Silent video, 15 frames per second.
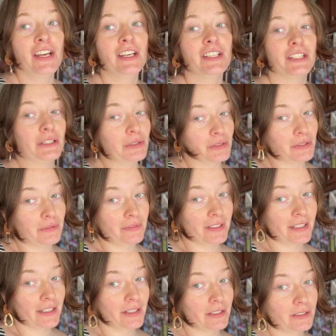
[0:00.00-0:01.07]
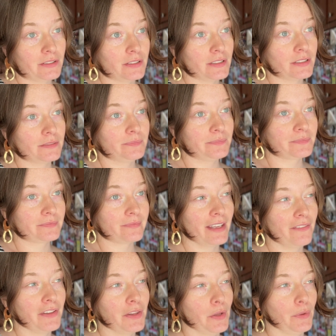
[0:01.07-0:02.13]
YouTube videos,
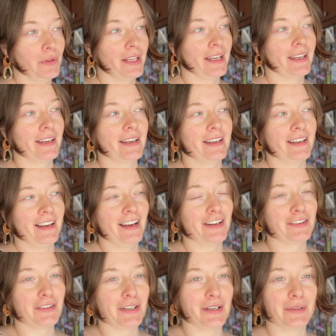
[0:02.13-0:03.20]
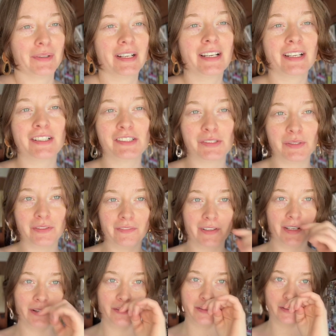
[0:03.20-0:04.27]
even though like, I don't know, doing
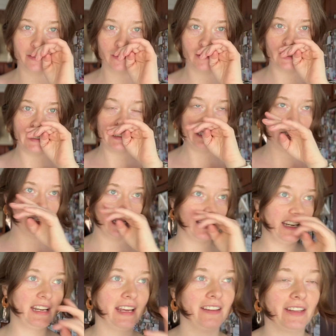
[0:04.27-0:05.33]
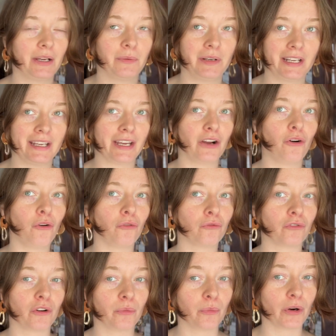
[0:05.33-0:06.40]
videos of day-to-day, like when I get home
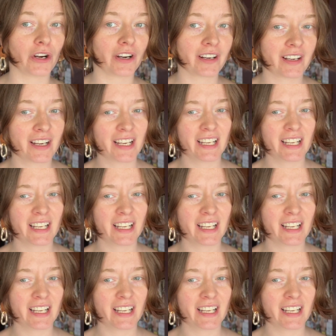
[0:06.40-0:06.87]
from work,